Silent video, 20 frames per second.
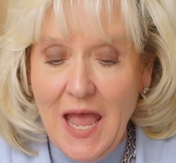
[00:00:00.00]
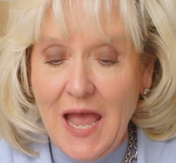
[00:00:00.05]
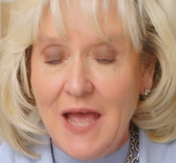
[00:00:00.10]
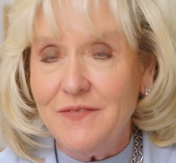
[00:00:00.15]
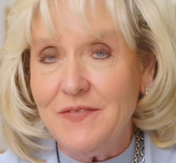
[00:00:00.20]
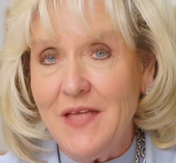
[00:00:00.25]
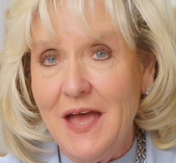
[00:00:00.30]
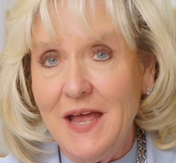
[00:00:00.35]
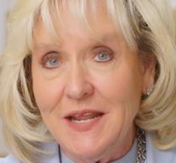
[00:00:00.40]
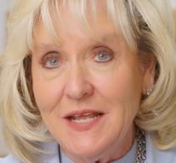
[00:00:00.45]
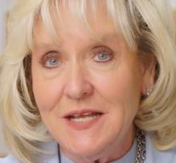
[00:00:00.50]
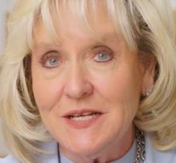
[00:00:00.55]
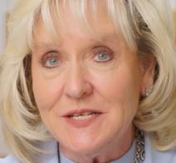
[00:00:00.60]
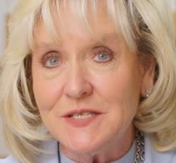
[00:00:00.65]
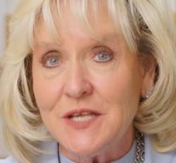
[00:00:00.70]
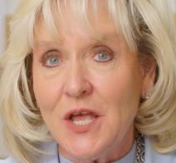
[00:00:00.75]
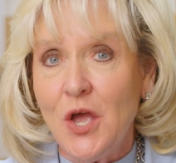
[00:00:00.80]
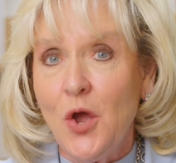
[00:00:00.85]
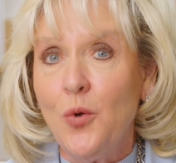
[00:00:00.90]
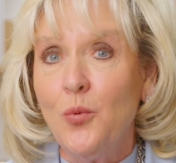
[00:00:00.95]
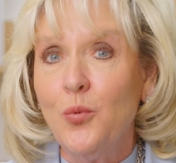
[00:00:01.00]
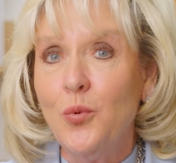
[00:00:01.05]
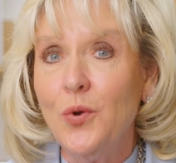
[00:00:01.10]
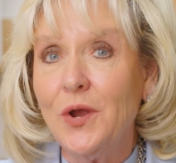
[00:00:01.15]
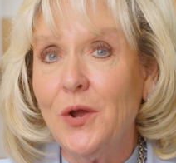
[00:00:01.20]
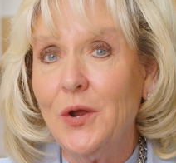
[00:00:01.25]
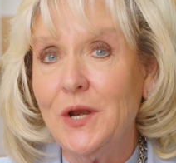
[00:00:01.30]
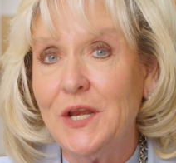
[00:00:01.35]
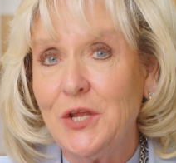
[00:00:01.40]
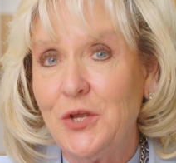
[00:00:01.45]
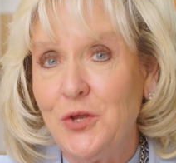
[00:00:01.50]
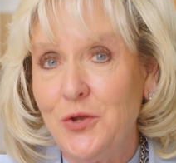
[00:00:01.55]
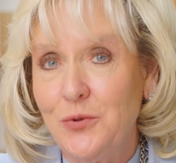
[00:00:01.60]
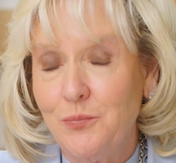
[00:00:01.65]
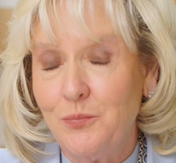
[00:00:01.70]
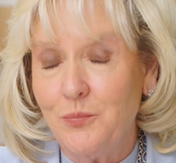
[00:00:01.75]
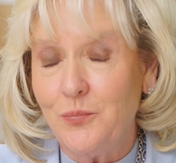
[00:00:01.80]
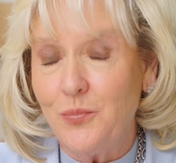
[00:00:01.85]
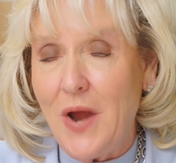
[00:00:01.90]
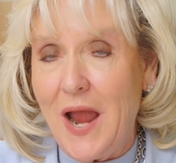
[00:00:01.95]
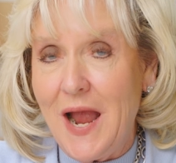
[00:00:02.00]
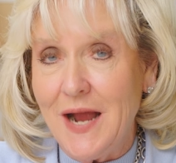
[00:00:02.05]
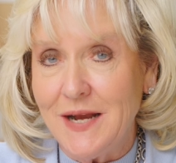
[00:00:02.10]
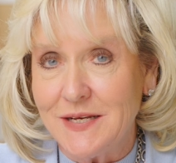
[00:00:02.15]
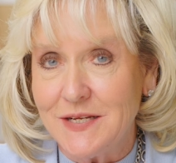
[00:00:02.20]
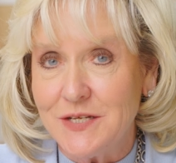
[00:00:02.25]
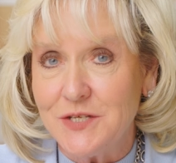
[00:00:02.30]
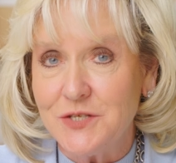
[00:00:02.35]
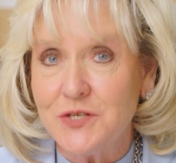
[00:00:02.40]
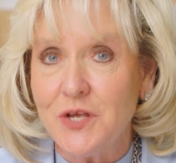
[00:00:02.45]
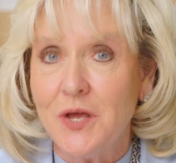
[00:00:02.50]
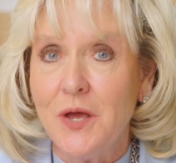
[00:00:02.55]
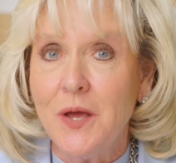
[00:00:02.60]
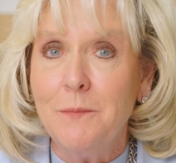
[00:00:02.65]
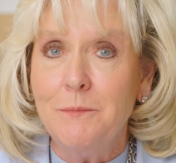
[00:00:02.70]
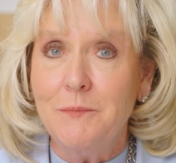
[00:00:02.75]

And that is, we're going to practice